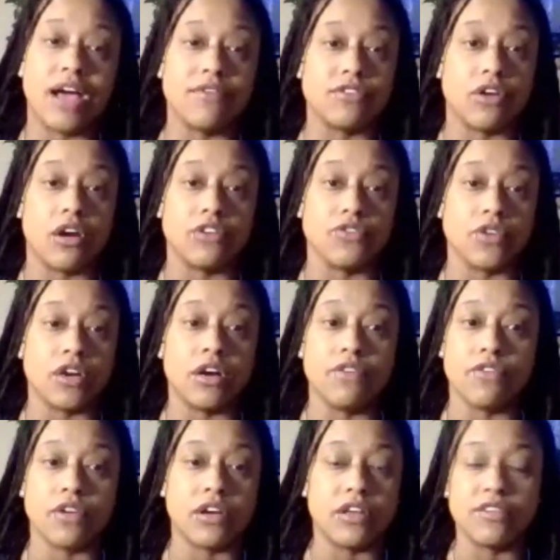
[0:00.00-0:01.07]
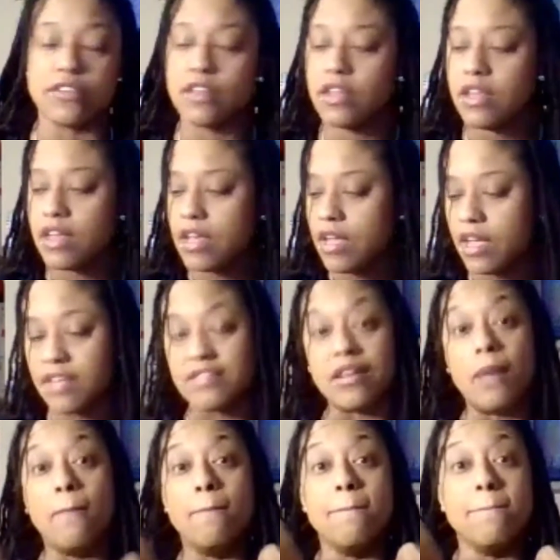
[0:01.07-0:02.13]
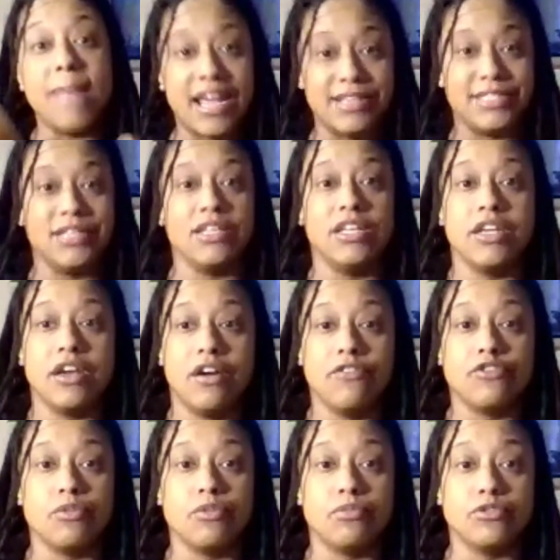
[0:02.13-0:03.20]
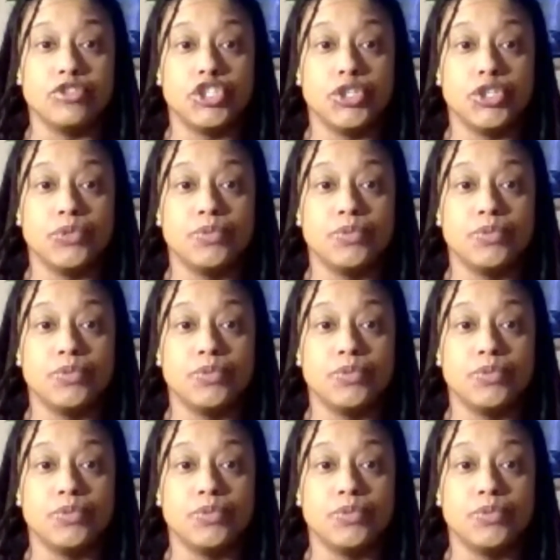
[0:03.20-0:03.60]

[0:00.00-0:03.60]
stars for comfort, because it's an amazingly comfortable shoe.